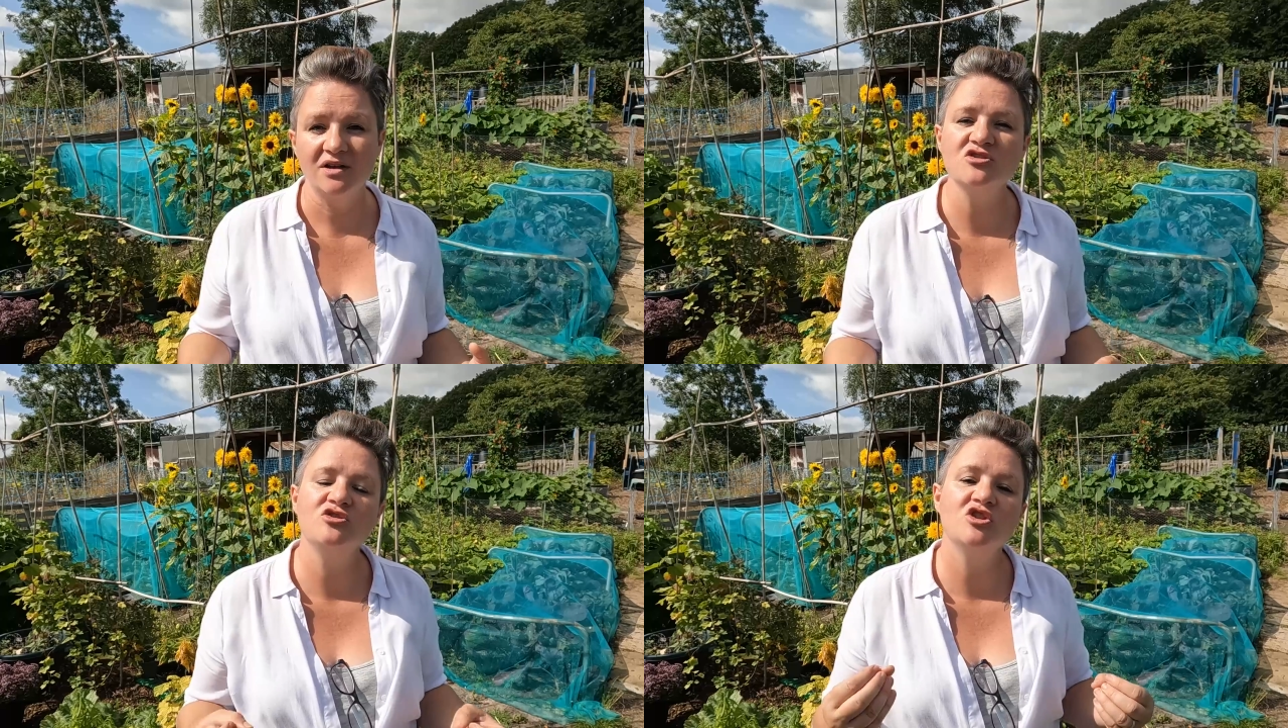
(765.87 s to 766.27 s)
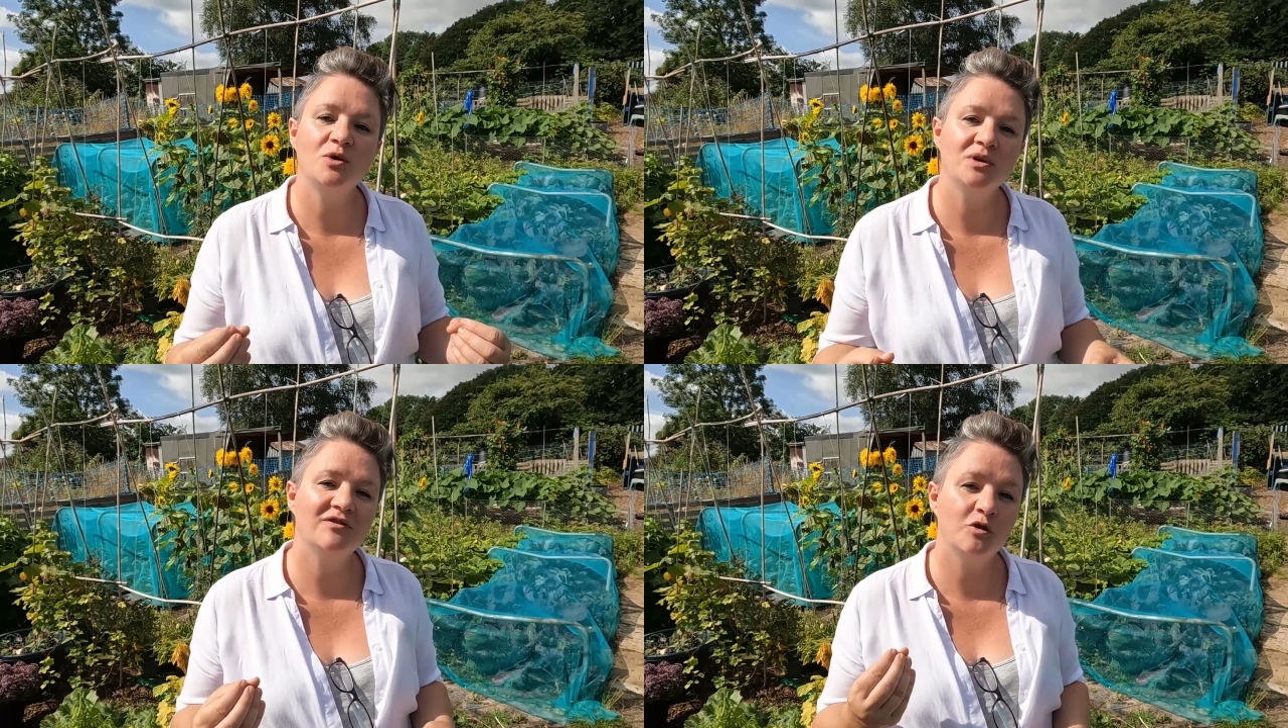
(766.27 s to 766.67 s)
So
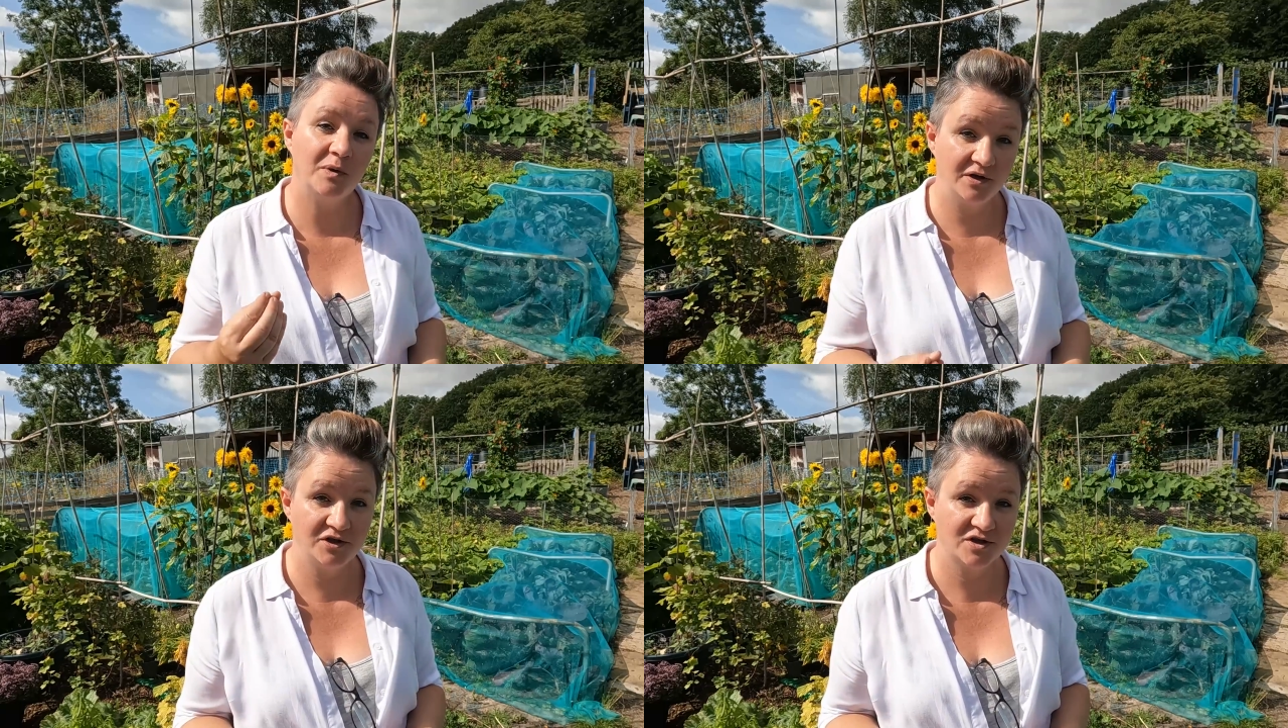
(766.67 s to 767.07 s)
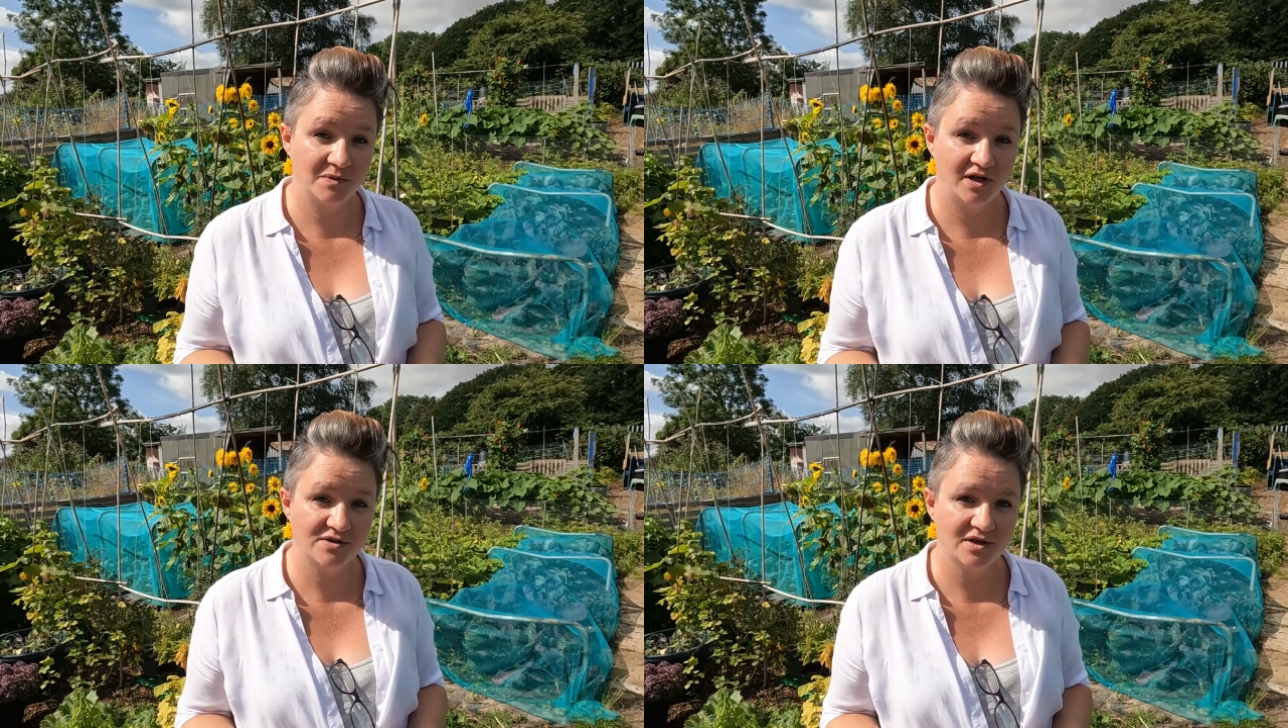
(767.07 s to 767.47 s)
don't give up on your
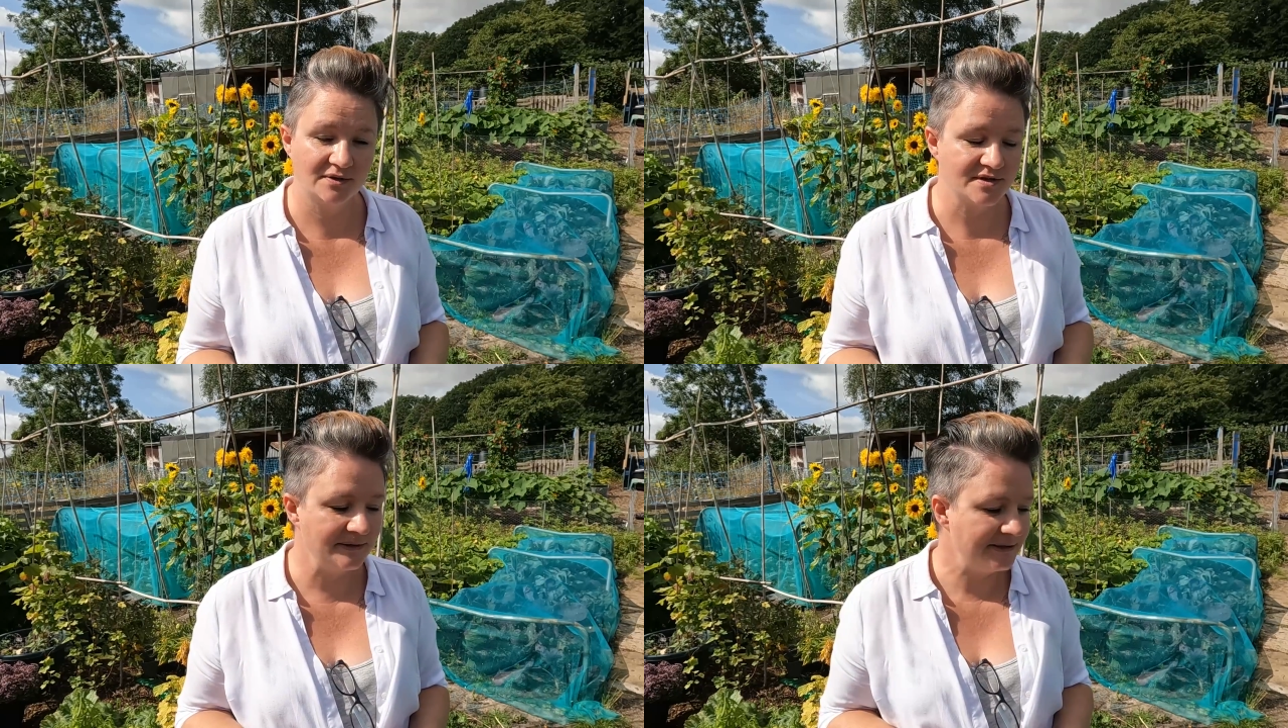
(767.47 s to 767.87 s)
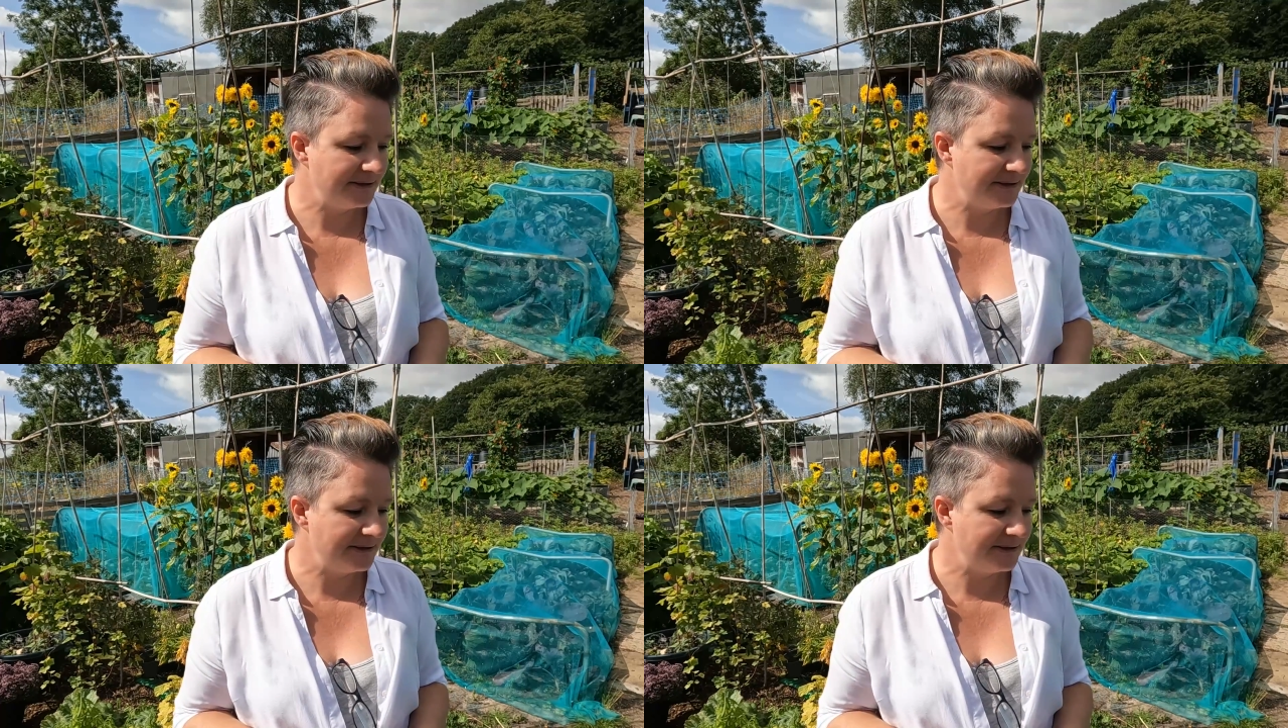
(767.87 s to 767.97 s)
tomatoes.